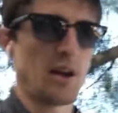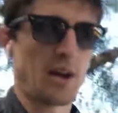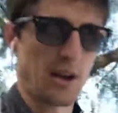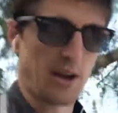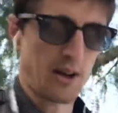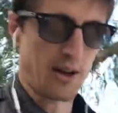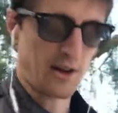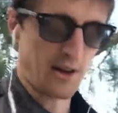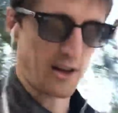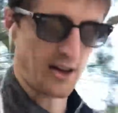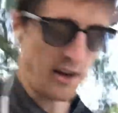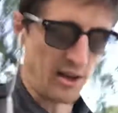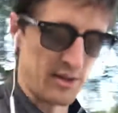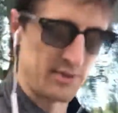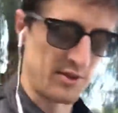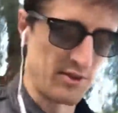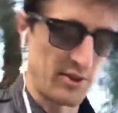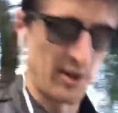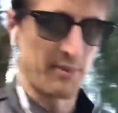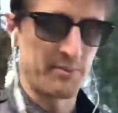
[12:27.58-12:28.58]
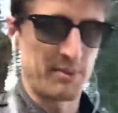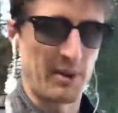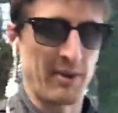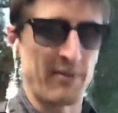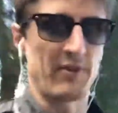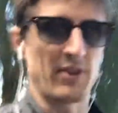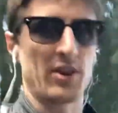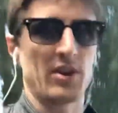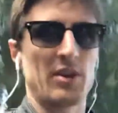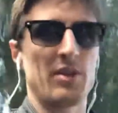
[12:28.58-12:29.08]
I'll do an update
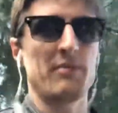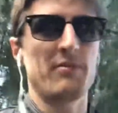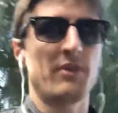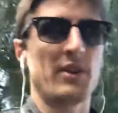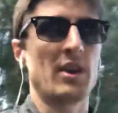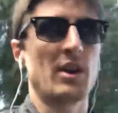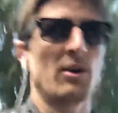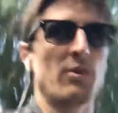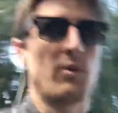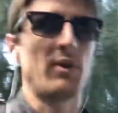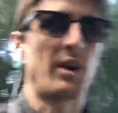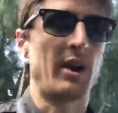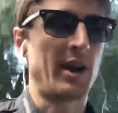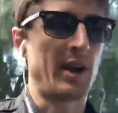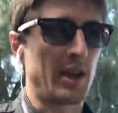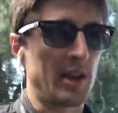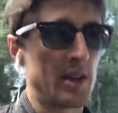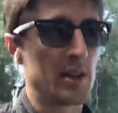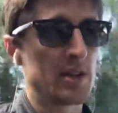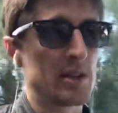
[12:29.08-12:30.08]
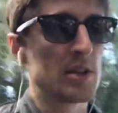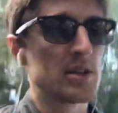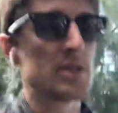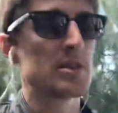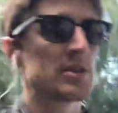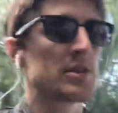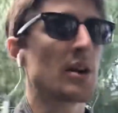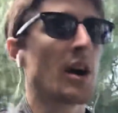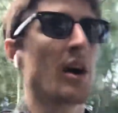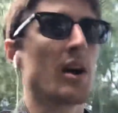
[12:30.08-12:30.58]
video where I
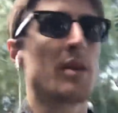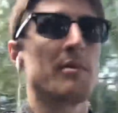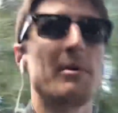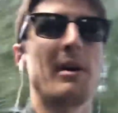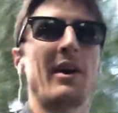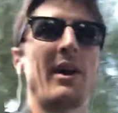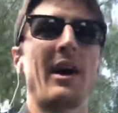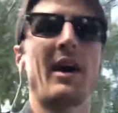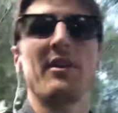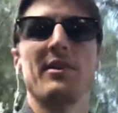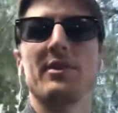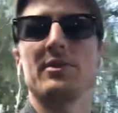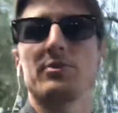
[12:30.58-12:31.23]
talk about how this